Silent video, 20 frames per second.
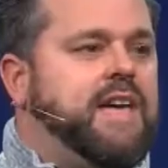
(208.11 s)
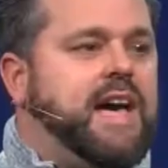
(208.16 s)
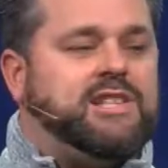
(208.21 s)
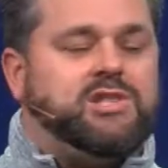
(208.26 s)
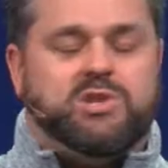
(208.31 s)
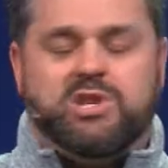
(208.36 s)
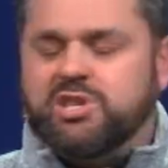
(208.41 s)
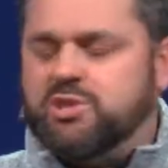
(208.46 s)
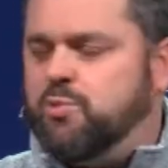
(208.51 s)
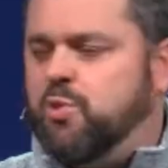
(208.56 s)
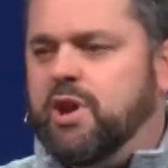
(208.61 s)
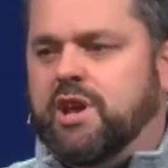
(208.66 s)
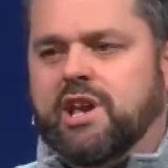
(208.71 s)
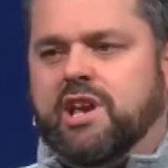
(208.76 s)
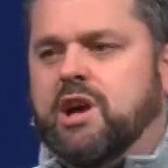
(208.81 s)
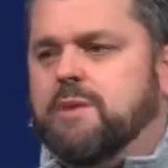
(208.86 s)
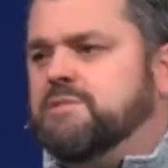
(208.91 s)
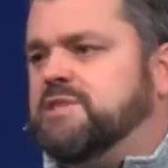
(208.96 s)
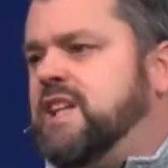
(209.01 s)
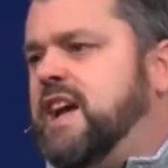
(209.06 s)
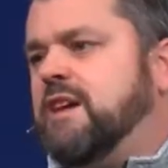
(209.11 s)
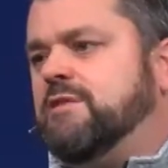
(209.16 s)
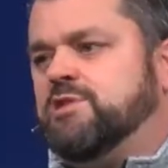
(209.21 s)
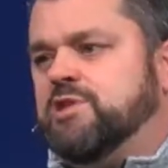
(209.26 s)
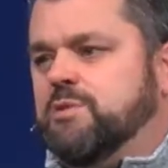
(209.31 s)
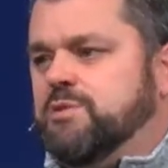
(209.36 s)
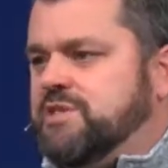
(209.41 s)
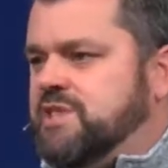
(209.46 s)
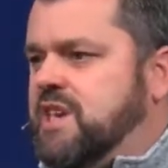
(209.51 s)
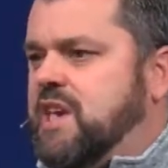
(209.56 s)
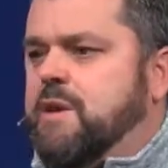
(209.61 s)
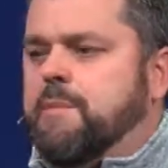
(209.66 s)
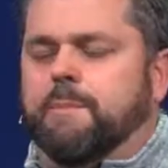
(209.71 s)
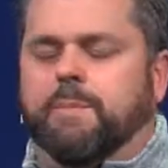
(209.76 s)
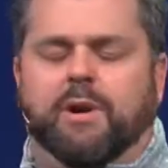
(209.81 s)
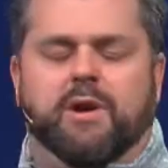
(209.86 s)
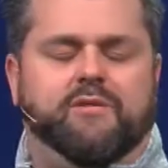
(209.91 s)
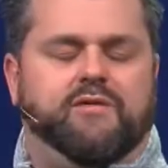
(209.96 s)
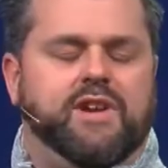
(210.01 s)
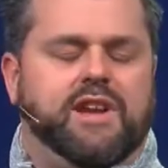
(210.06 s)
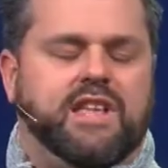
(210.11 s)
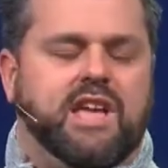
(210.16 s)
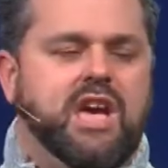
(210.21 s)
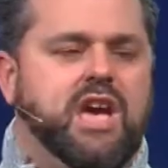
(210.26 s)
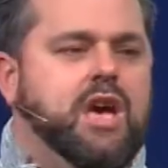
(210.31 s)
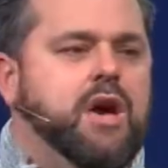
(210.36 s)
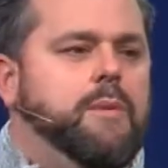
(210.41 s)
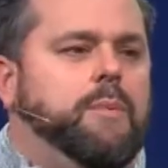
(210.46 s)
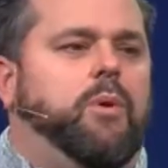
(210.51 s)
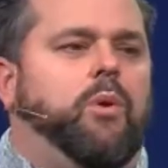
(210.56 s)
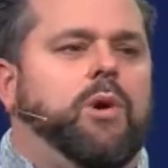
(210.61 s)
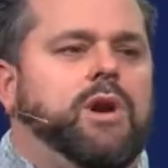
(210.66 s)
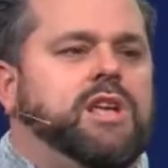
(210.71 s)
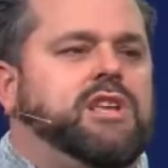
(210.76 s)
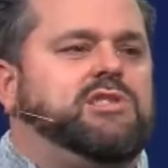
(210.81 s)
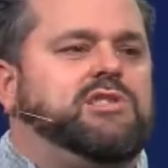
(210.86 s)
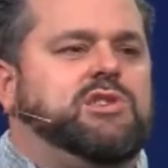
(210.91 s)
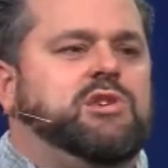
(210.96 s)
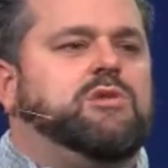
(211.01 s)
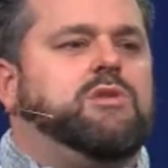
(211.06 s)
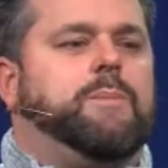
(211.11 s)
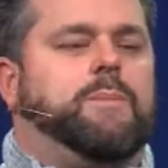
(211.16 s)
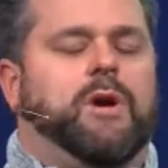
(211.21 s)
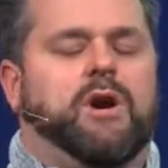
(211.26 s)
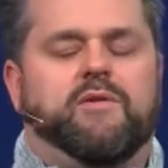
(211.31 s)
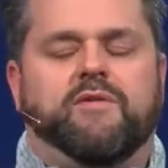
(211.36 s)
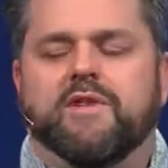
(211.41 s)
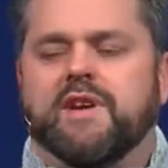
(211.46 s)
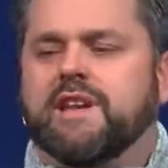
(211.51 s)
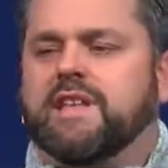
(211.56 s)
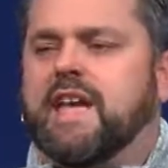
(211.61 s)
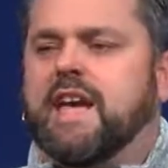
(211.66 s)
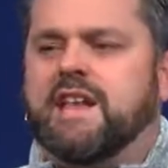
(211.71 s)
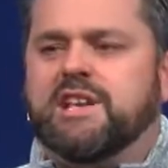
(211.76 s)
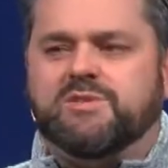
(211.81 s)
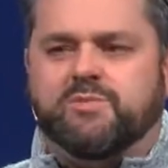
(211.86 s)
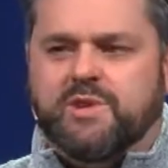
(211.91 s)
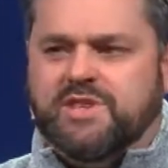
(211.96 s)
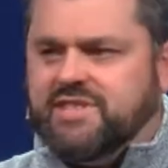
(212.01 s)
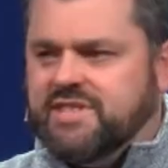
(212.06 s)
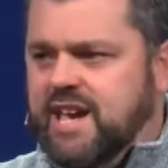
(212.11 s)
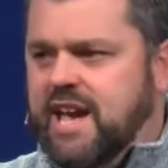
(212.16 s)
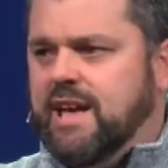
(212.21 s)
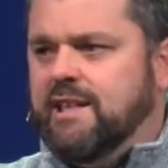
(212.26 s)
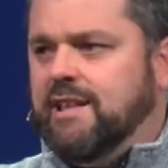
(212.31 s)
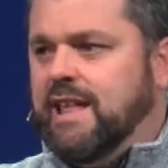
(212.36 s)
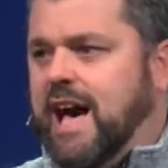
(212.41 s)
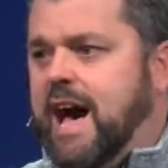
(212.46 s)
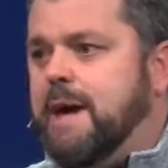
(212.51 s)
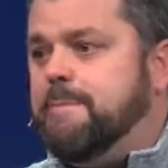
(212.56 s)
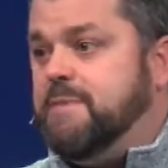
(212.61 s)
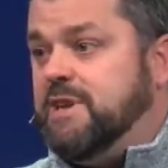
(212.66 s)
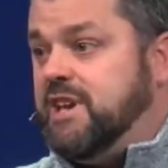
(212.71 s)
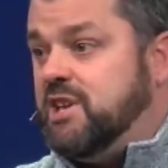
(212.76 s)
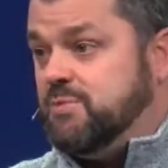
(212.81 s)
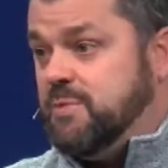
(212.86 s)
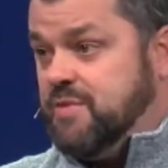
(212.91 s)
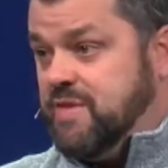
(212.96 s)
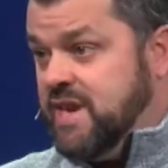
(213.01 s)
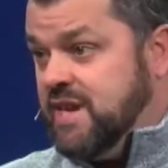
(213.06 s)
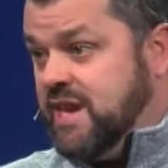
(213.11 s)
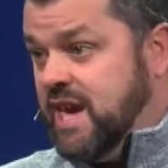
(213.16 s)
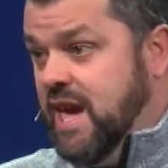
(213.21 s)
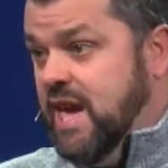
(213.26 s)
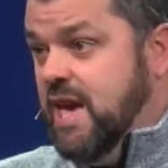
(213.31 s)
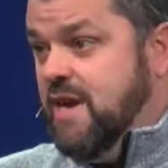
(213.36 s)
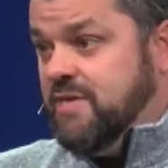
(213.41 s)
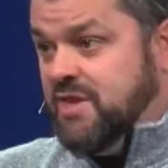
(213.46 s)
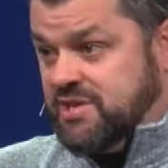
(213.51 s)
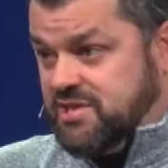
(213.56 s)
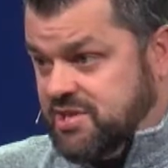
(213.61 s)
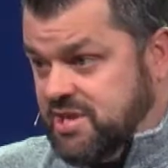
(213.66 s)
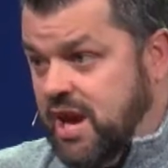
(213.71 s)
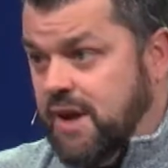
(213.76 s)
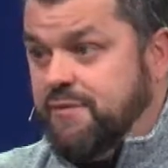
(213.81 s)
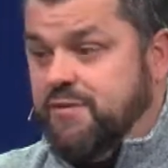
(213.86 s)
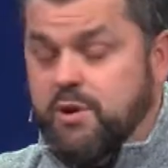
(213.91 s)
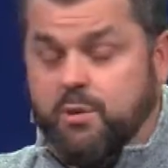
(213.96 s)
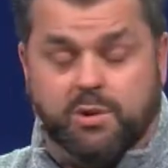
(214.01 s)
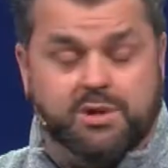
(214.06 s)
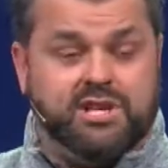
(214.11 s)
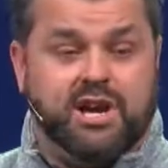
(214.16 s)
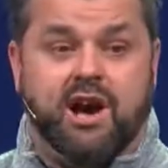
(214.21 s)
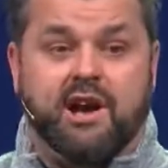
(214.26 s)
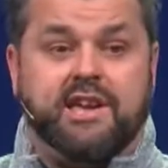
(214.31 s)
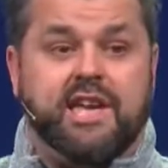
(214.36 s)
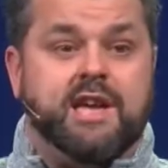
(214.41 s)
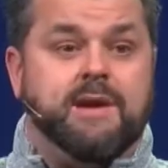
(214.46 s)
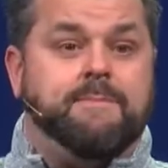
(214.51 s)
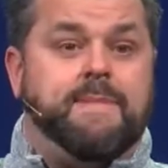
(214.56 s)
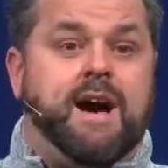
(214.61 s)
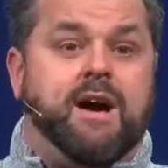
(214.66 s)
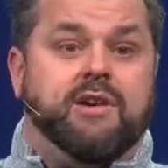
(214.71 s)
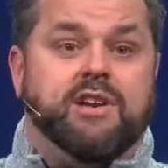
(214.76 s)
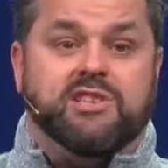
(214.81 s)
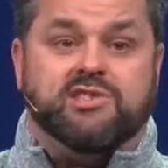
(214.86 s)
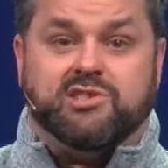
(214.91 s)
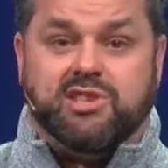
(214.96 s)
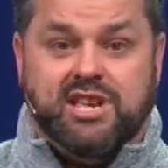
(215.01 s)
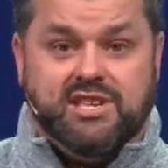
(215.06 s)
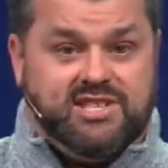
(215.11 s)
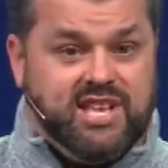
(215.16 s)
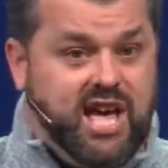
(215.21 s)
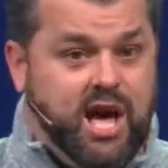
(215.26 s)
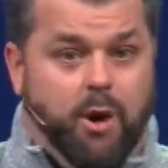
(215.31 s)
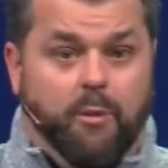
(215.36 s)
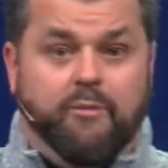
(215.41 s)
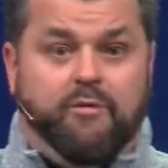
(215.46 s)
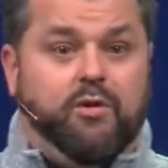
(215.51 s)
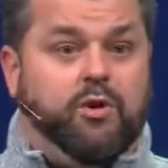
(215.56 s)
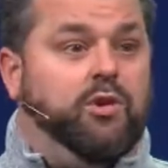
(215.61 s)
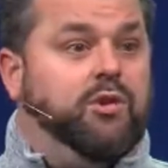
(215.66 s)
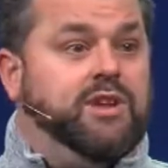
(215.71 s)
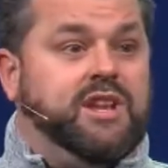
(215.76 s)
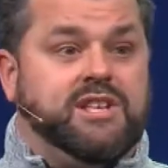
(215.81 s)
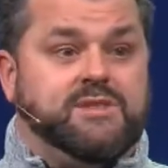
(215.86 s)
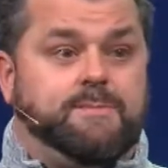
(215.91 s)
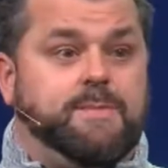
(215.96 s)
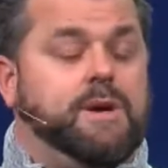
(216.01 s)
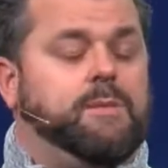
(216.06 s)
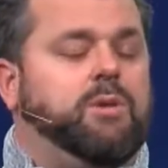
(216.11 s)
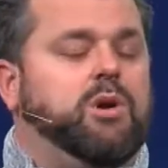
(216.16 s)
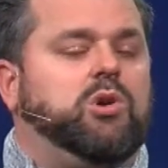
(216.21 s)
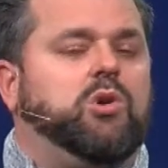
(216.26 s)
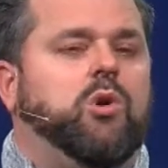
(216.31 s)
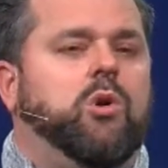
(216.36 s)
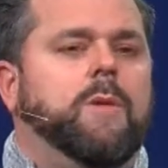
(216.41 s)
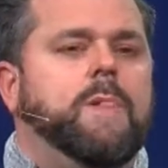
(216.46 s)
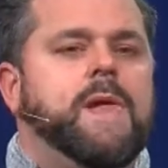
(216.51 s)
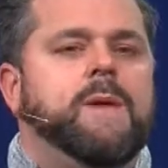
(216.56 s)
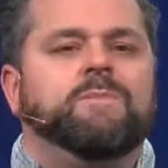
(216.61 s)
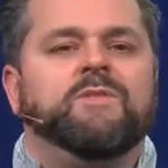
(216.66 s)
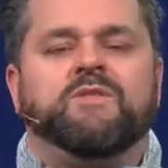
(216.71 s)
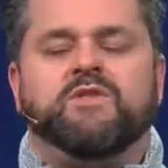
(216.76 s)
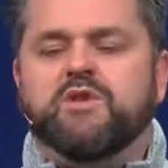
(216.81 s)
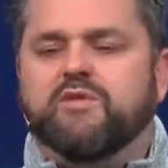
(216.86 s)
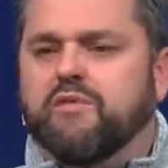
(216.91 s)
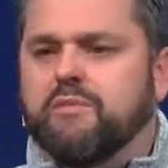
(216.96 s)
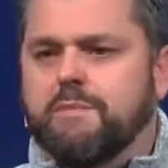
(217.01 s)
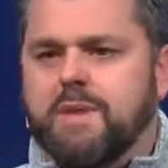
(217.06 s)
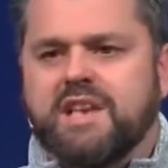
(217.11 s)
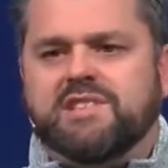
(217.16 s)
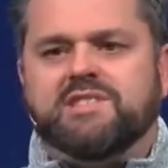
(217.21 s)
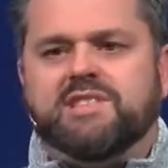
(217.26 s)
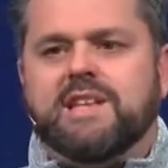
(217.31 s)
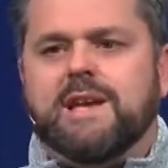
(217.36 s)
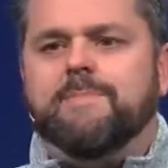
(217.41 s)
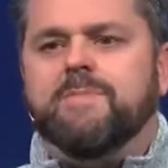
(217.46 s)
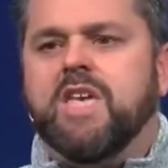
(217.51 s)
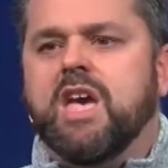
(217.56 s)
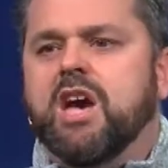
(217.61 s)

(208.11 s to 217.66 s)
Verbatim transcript: that's just what it comes down to is the imperfect pointing to the perfect. And as we say a lot because we think the stuff that we're talking about is, is helpful and is biblical, if you've missed it,